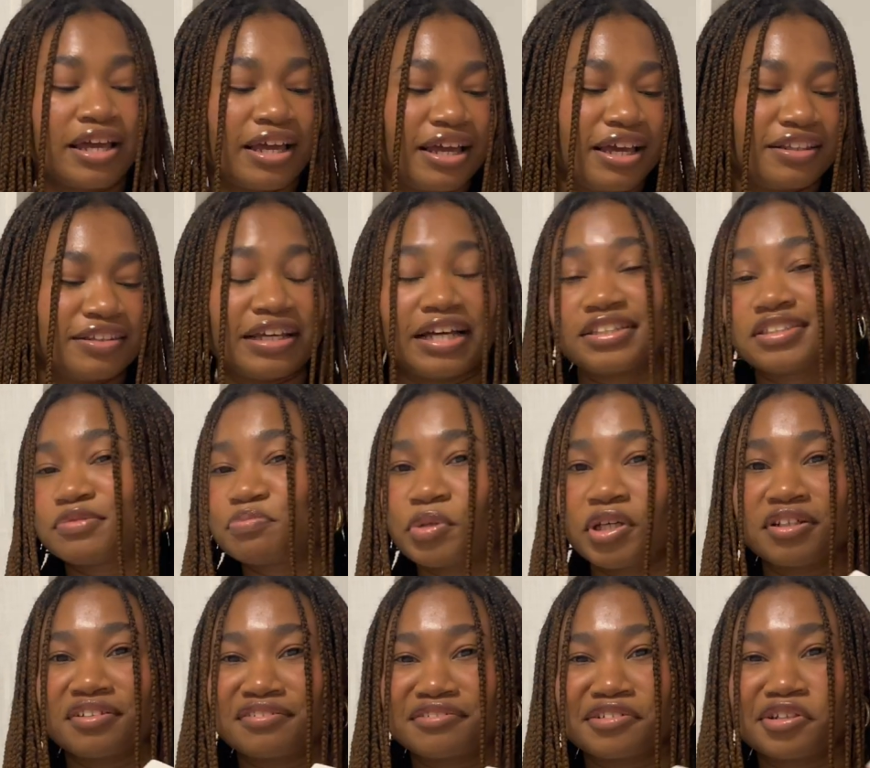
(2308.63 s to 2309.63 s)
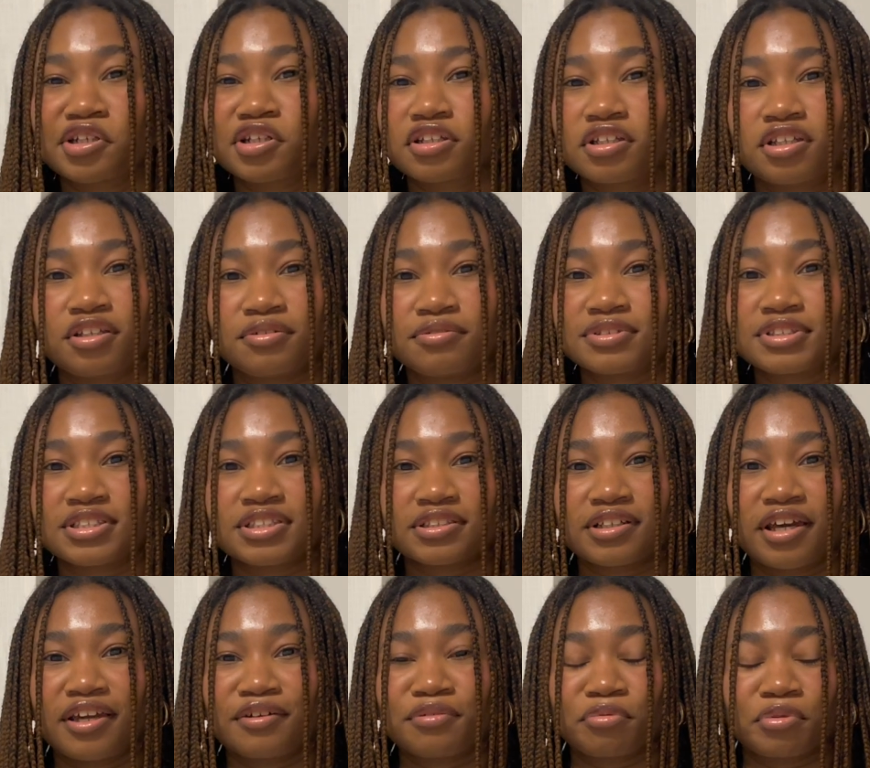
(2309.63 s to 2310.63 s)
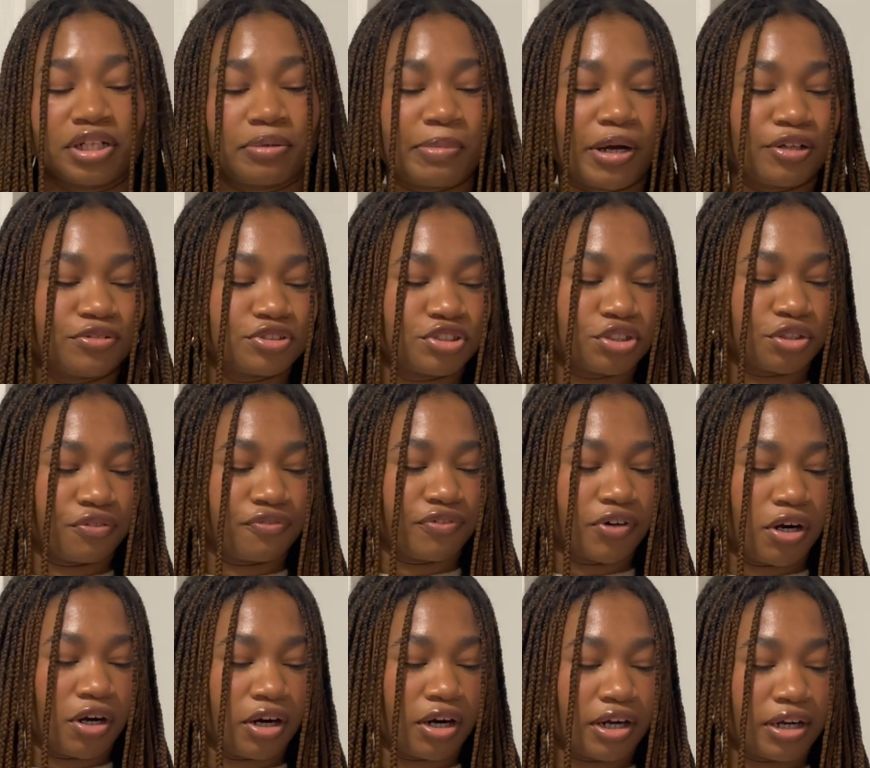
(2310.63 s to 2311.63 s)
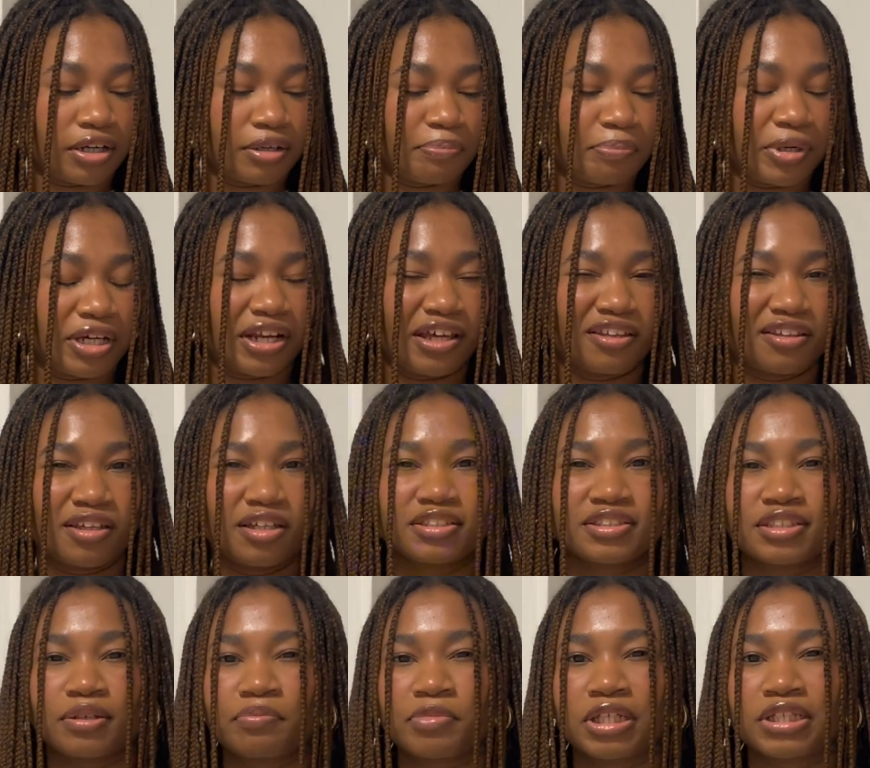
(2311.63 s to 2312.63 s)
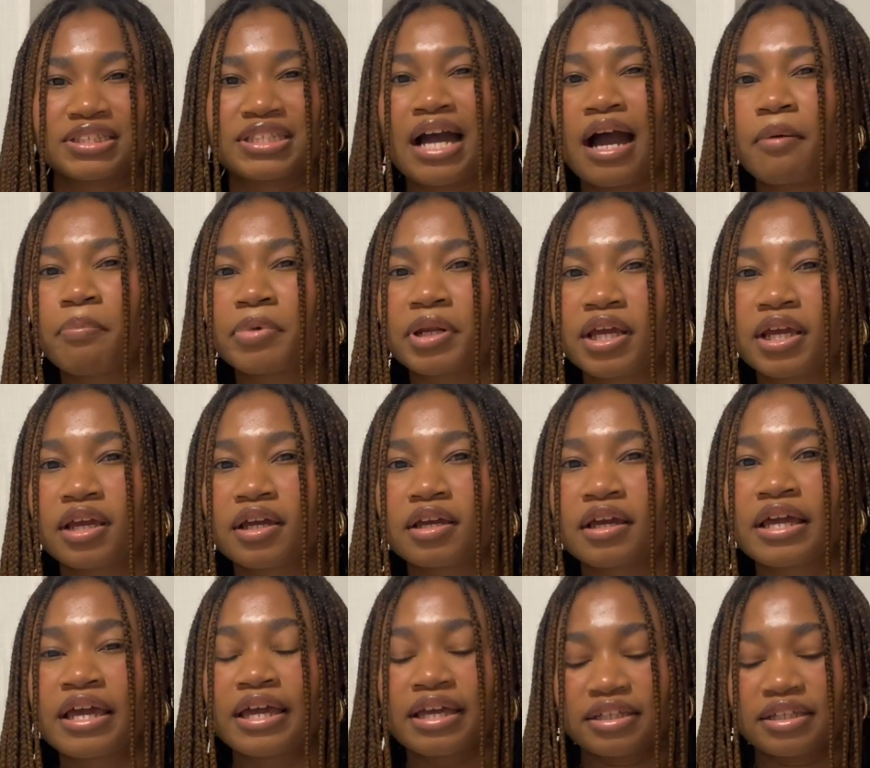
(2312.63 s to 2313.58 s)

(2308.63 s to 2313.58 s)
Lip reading: and that's been cute to like read about so far. But I think something's happening.